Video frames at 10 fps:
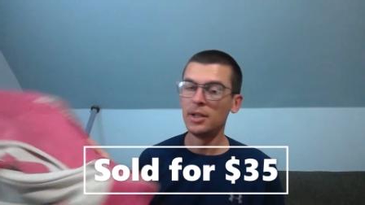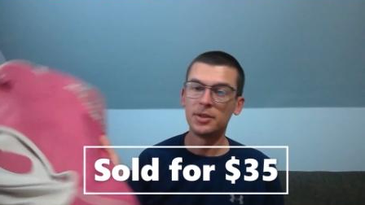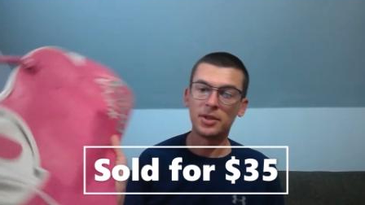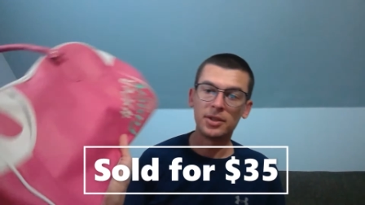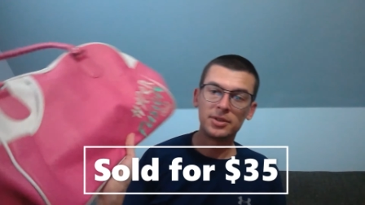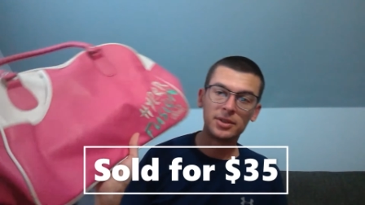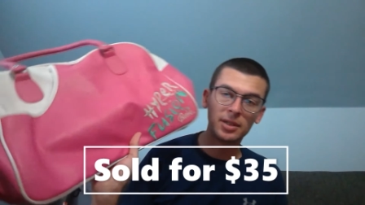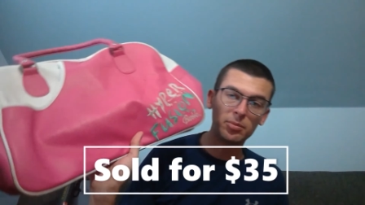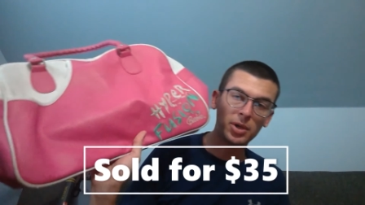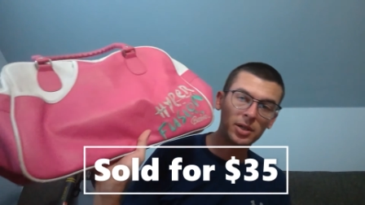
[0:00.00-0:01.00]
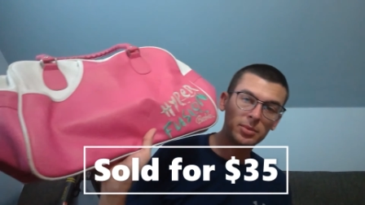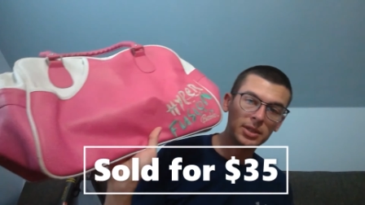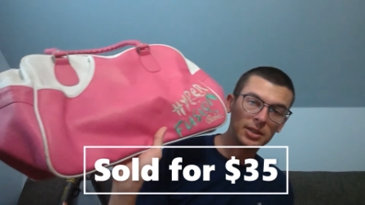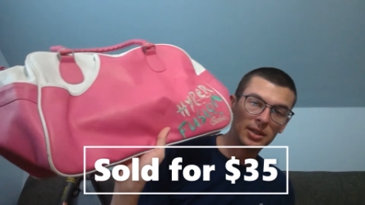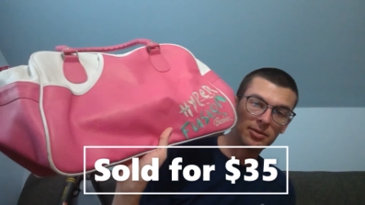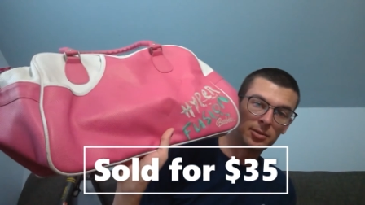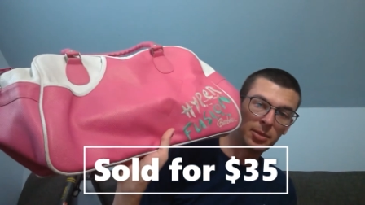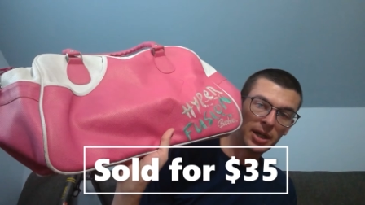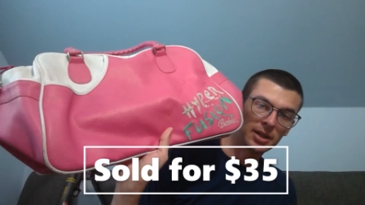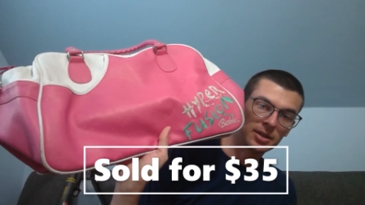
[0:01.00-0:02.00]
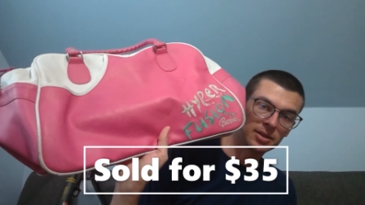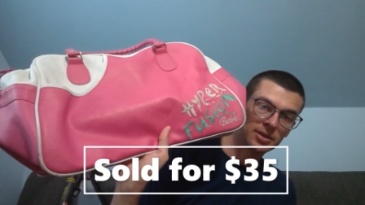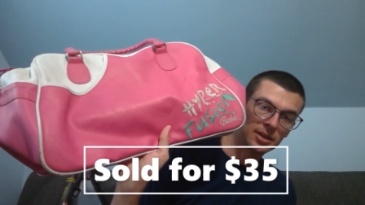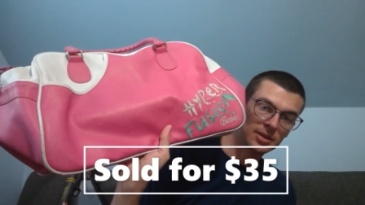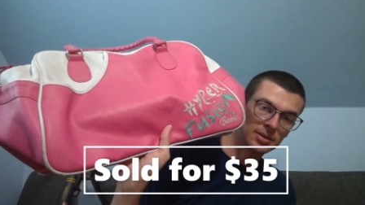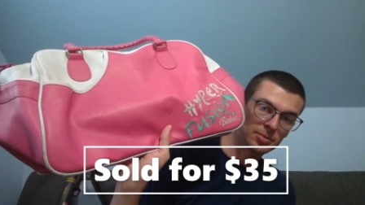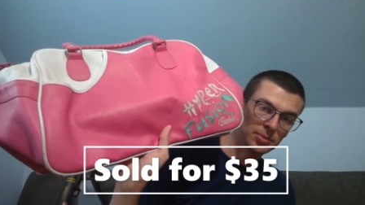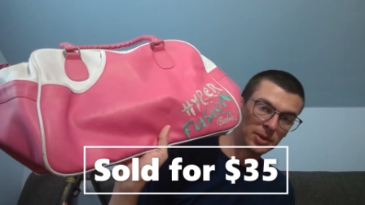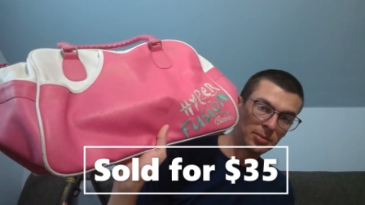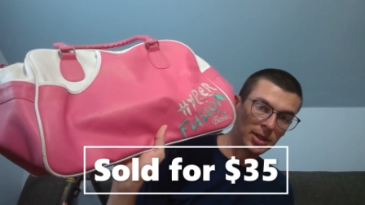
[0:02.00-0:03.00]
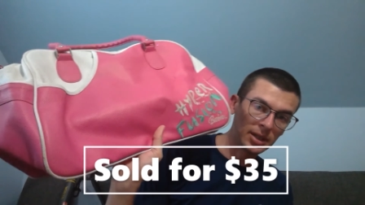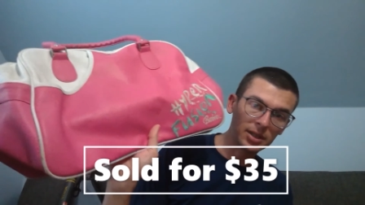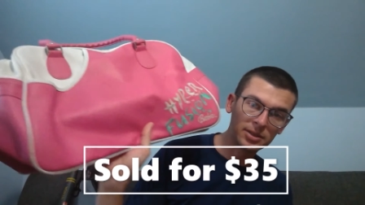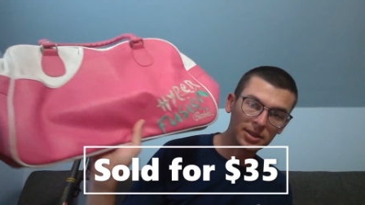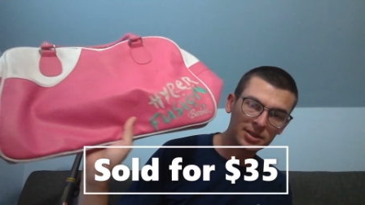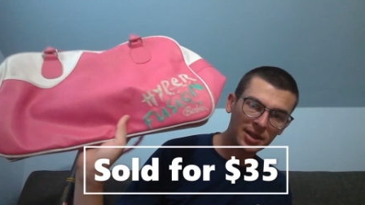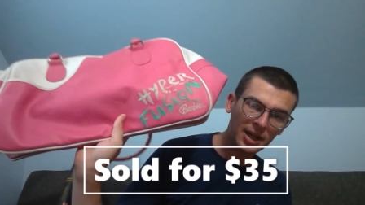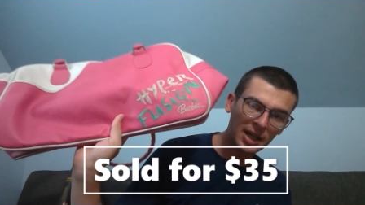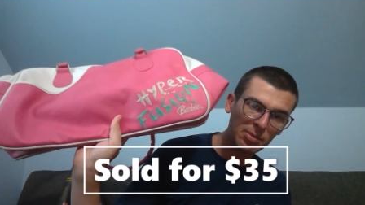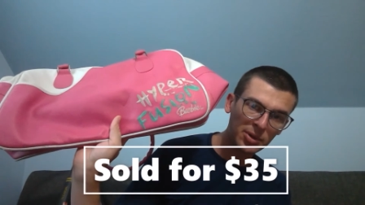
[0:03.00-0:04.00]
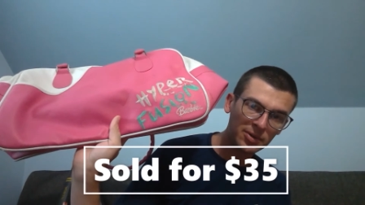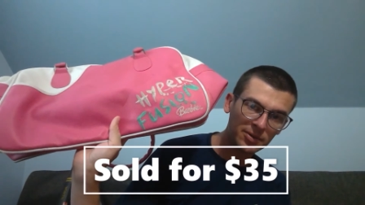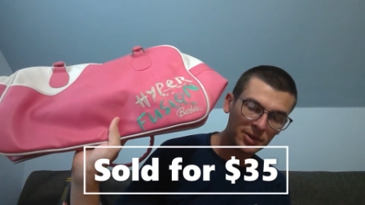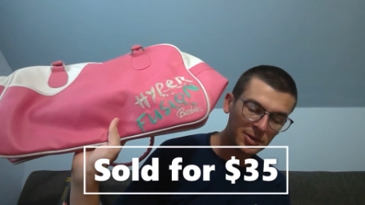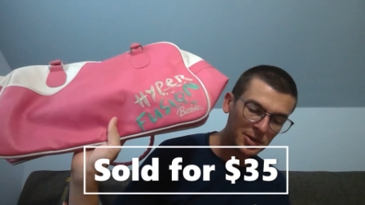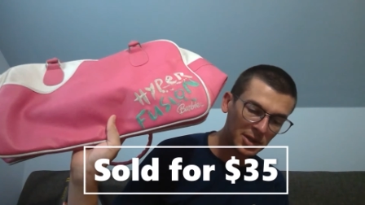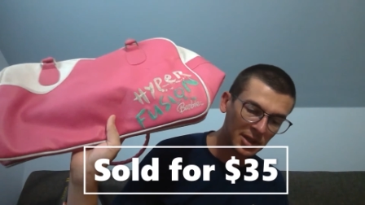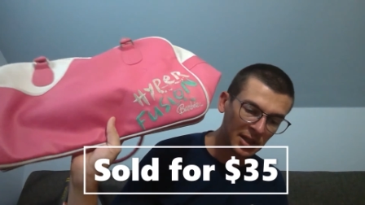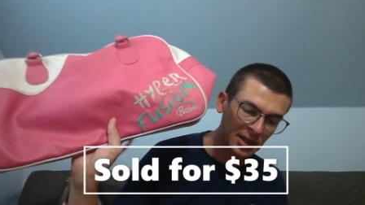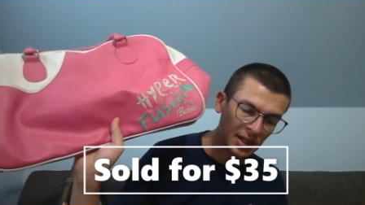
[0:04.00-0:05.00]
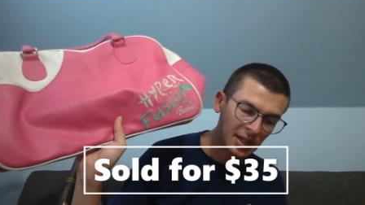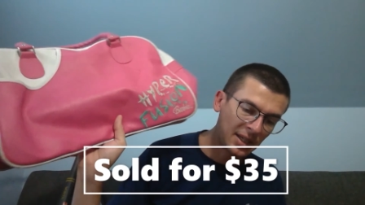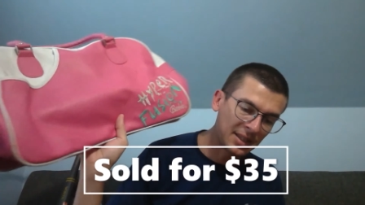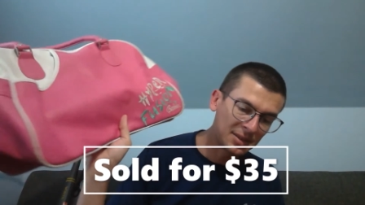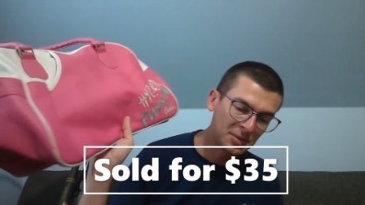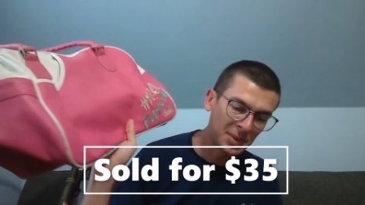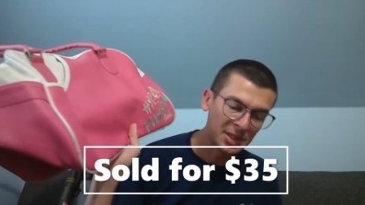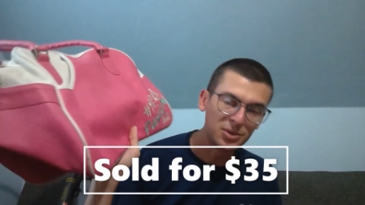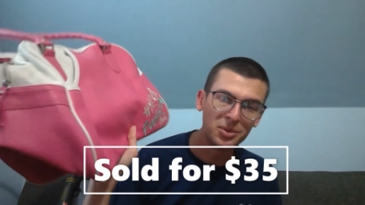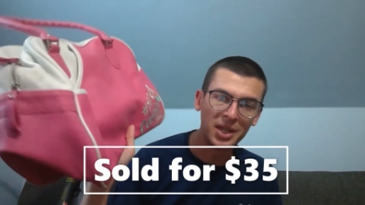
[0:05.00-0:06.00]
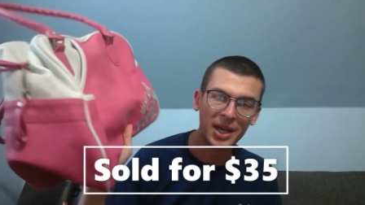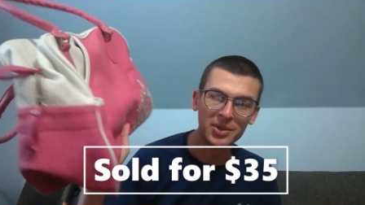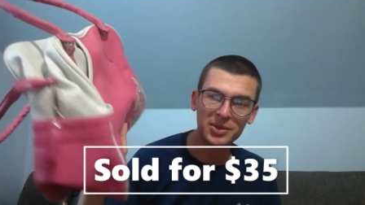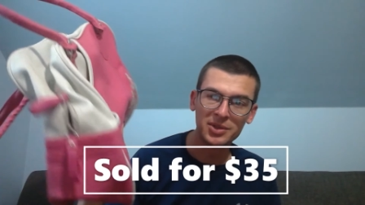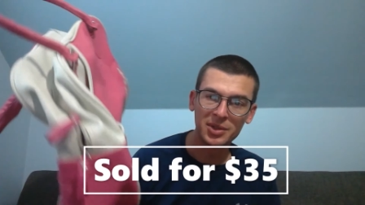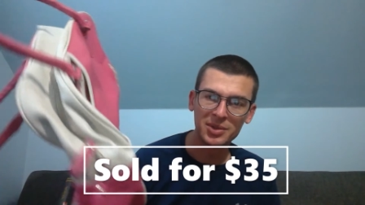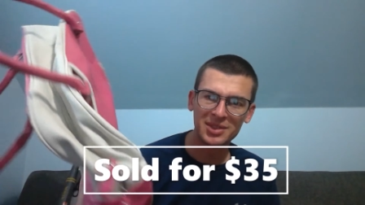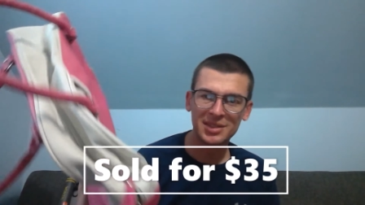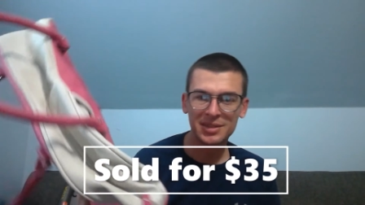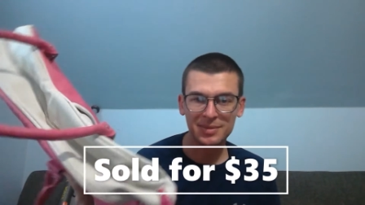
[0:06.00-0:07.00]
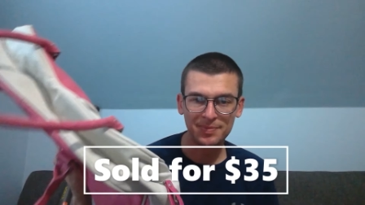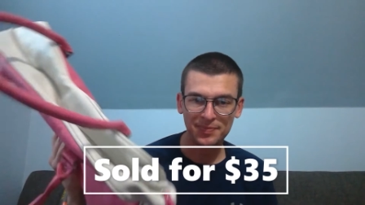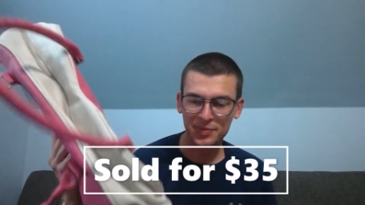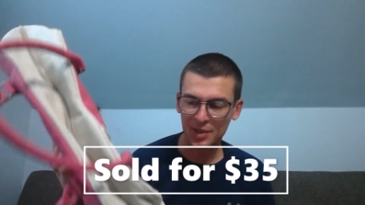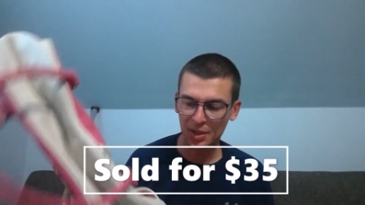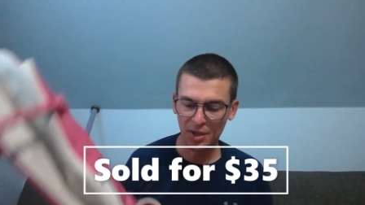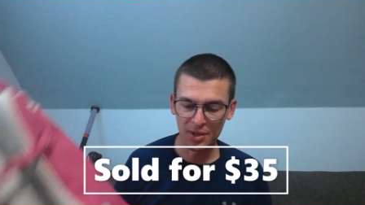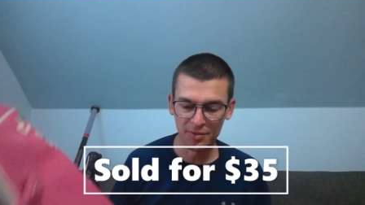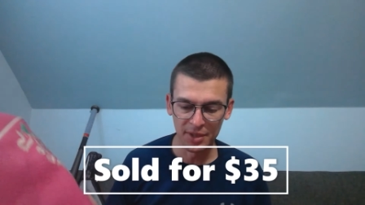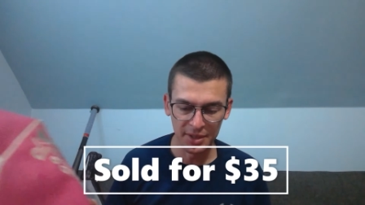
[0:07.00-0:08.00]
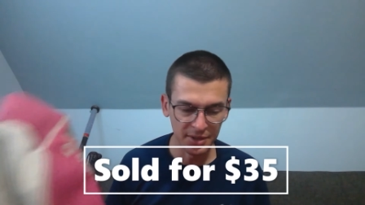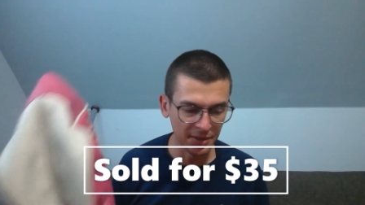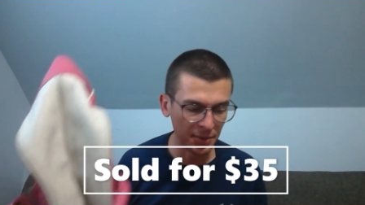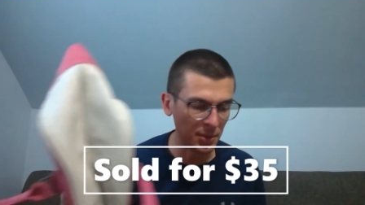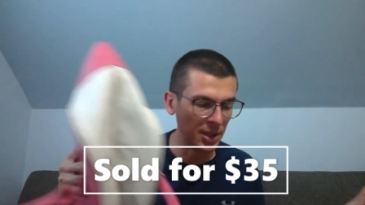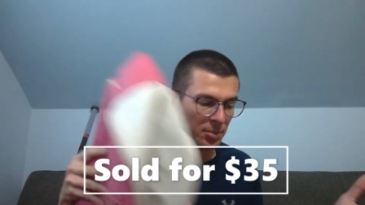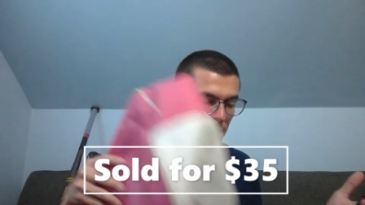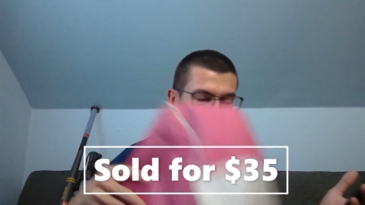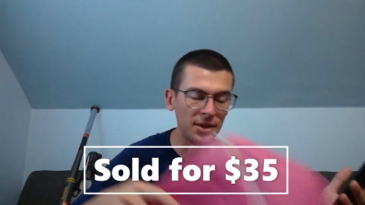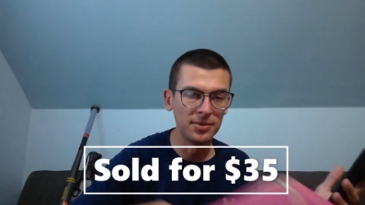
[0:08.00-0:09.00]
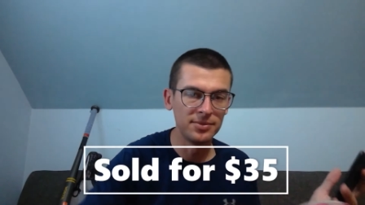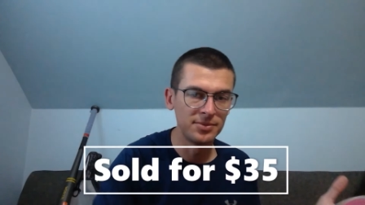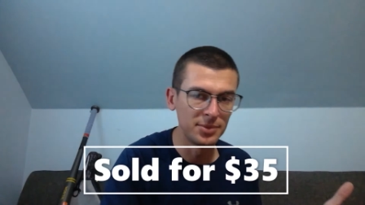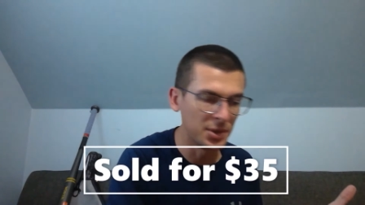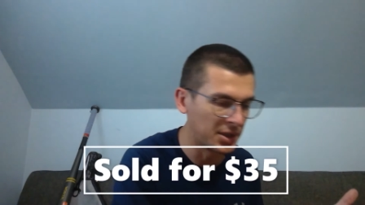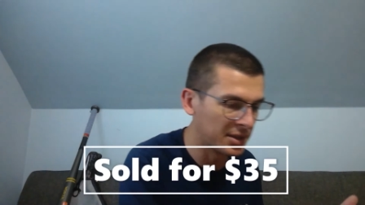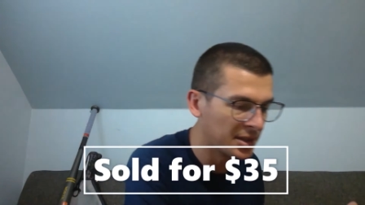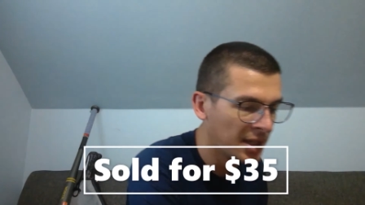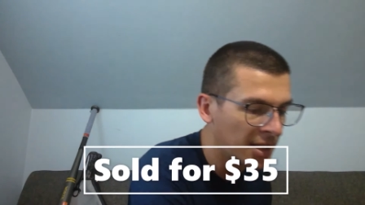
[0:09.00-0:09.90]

So this is a Barbie duffel bag. You can see it's pretty big. It says Hyperfusion. I think it's from like two thousand, so it's, you can call it vintage if you want, but I don't really